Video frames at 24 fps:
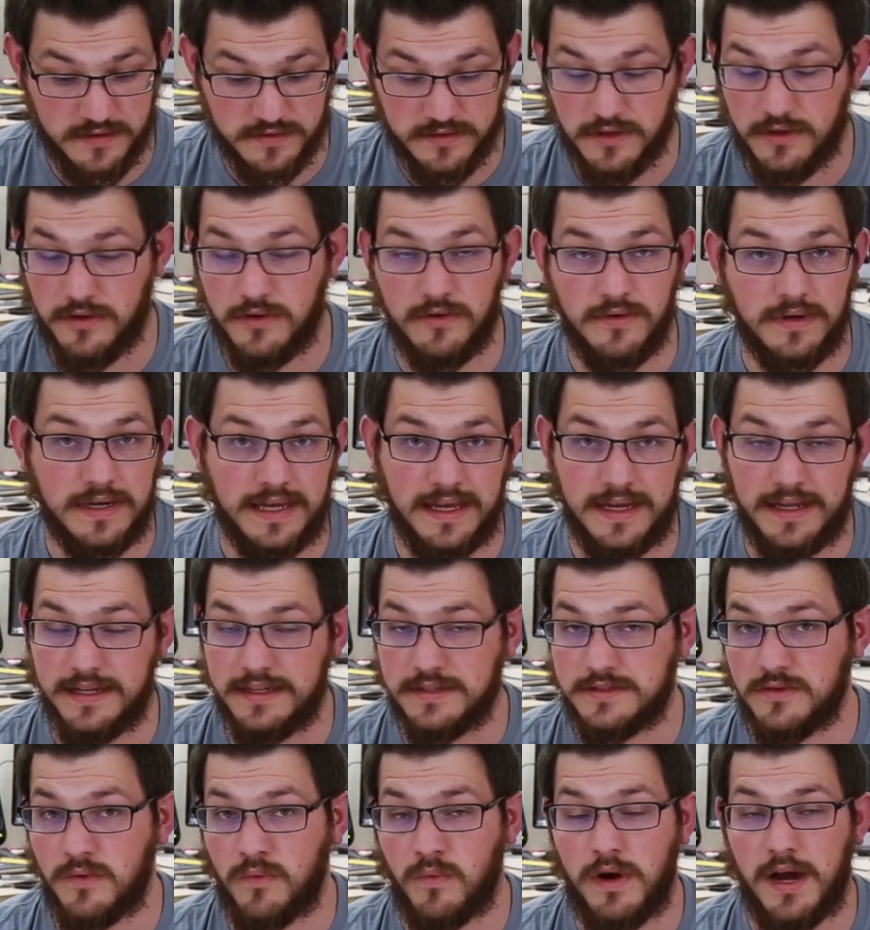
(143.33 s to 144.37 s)
So again,
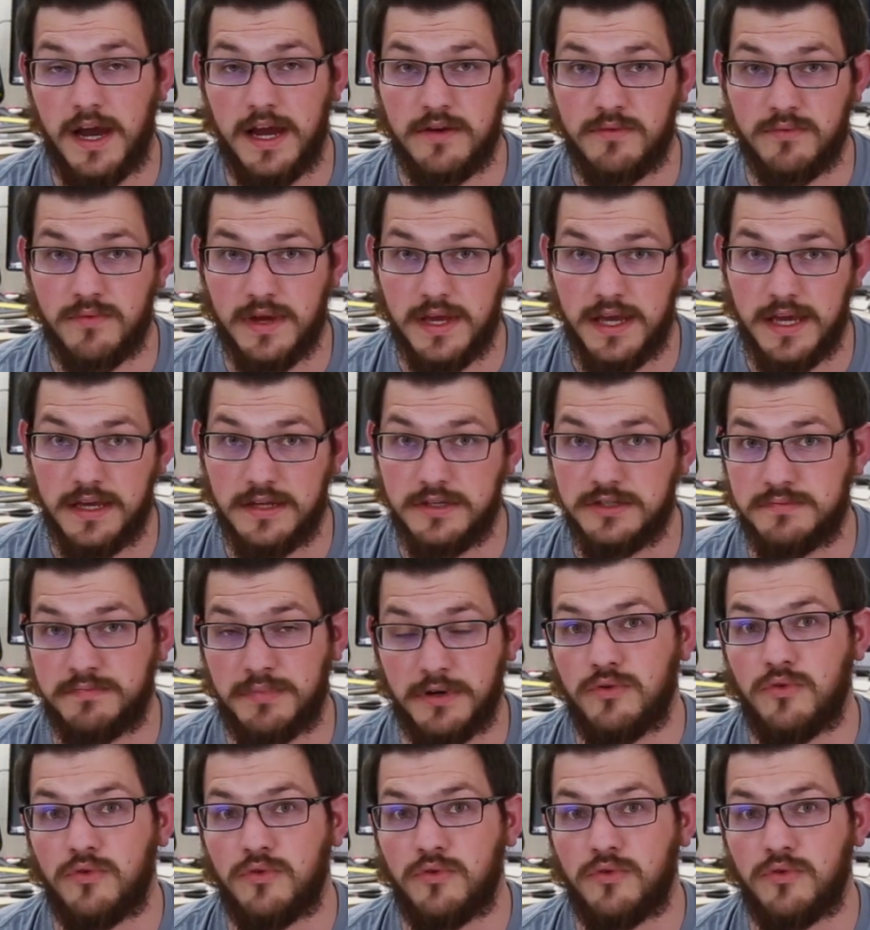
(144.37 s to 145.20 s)
it's a wide range,